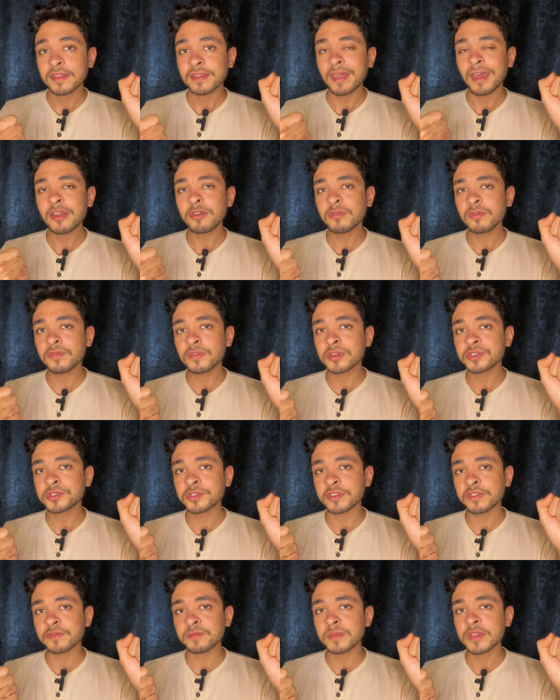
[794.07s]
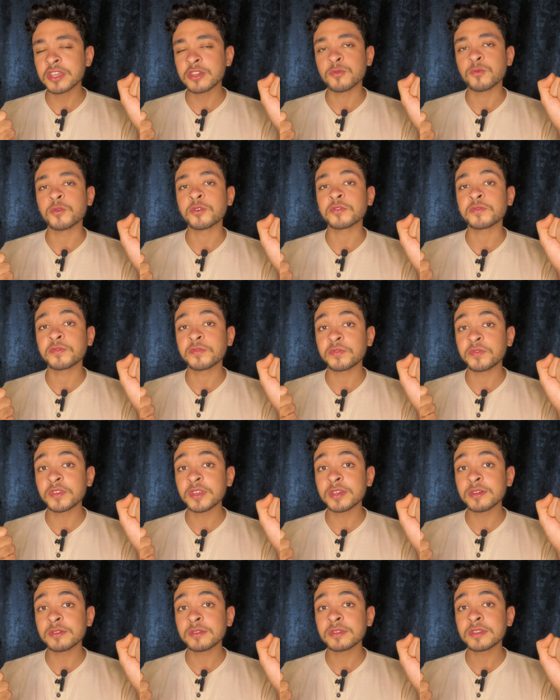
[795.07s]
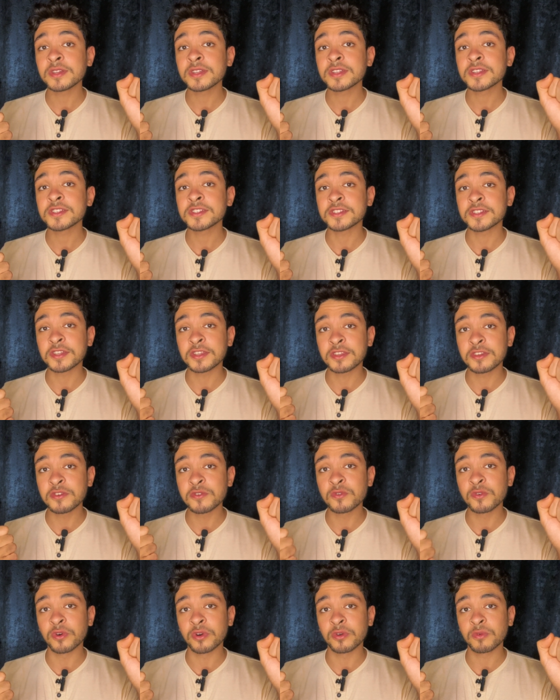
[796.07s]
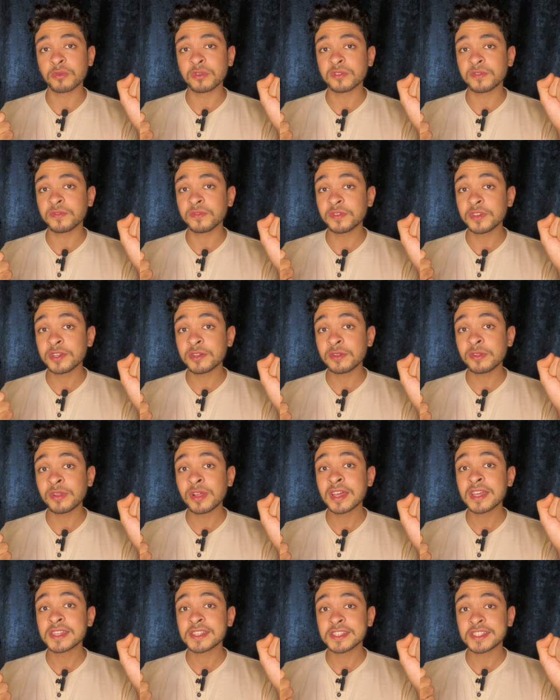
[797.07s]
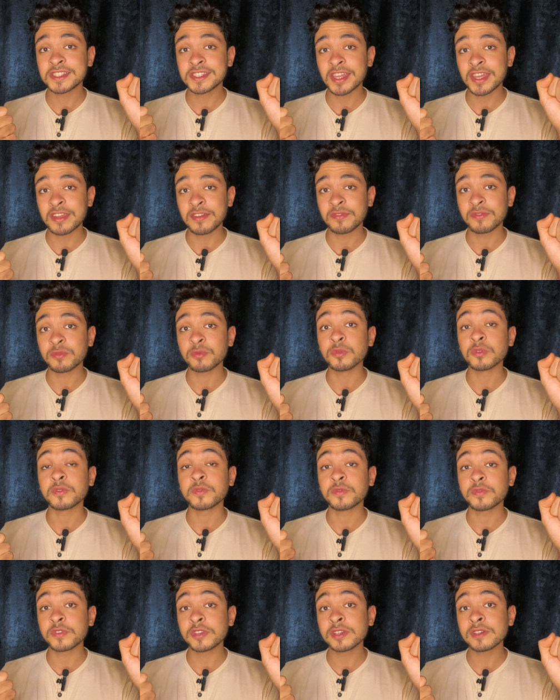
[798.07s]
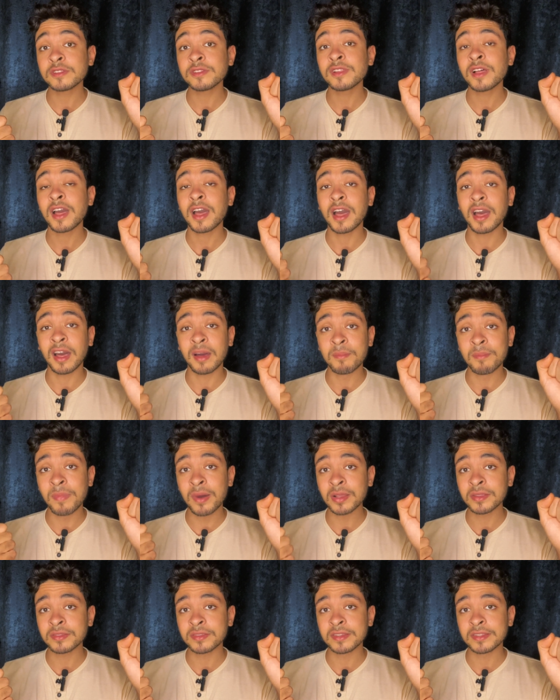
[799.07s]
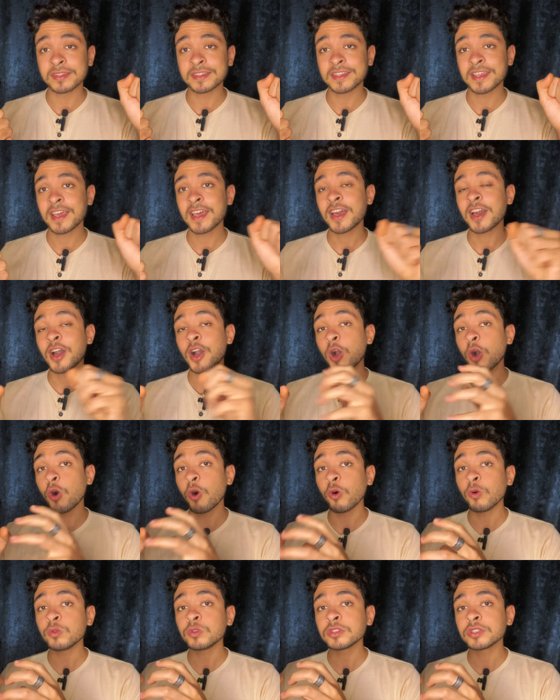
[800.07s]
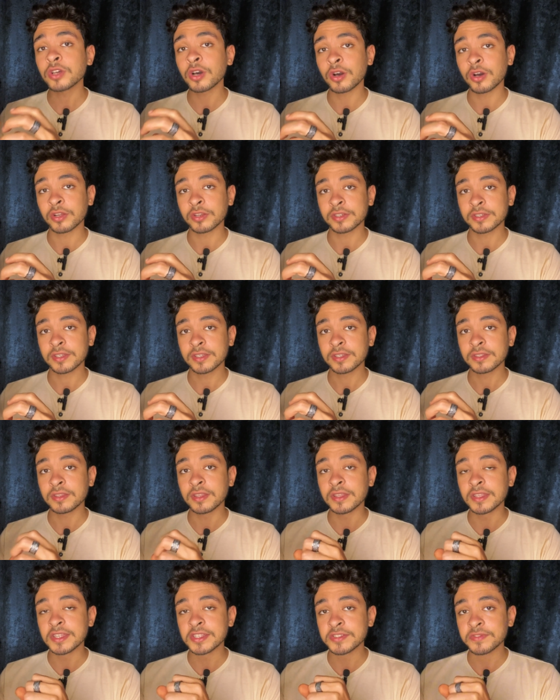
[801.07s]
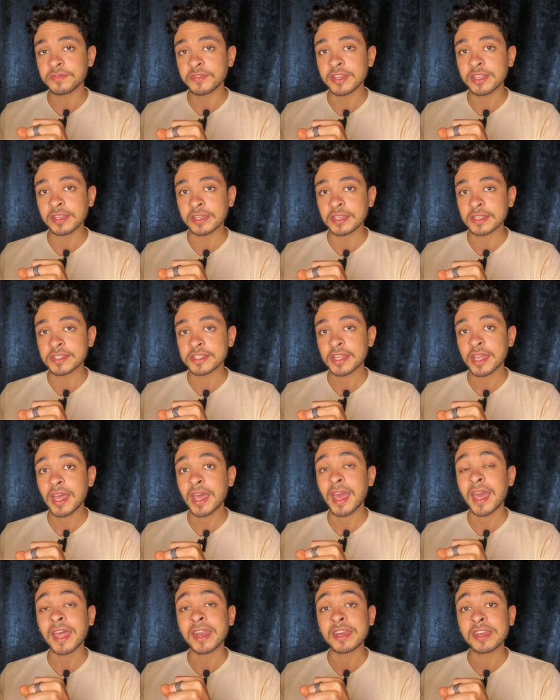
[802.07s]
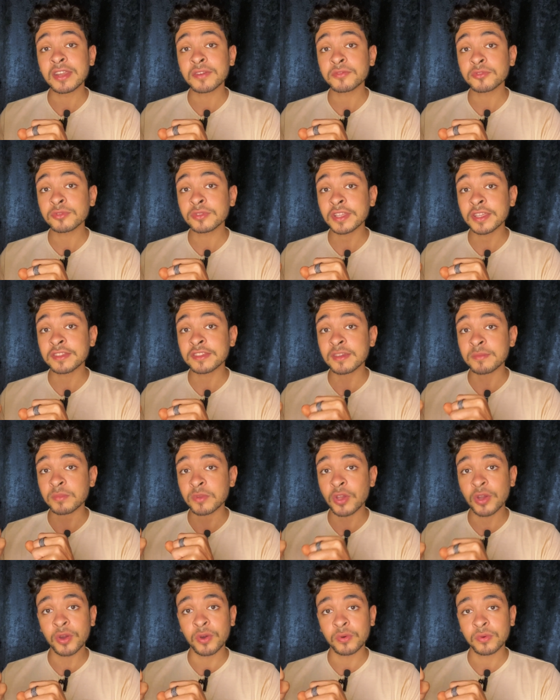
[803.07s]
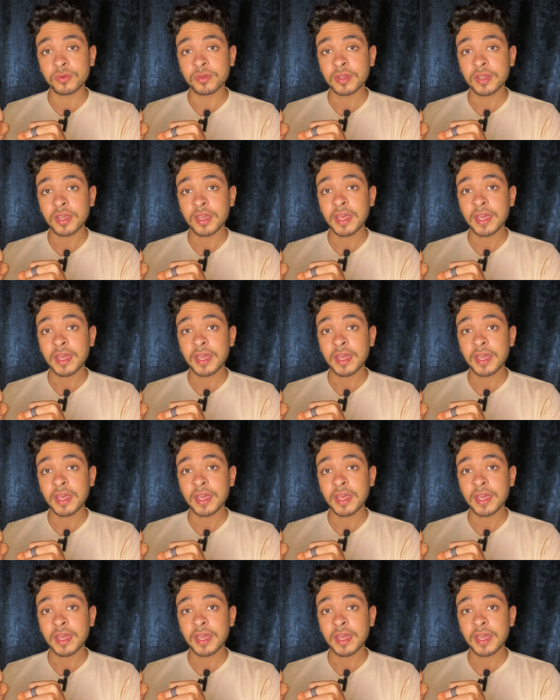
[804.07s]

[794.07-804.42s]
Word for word: That new version of me would feel secure, would feel safe, would feel abundant. Hold on to these feelings and never let them go.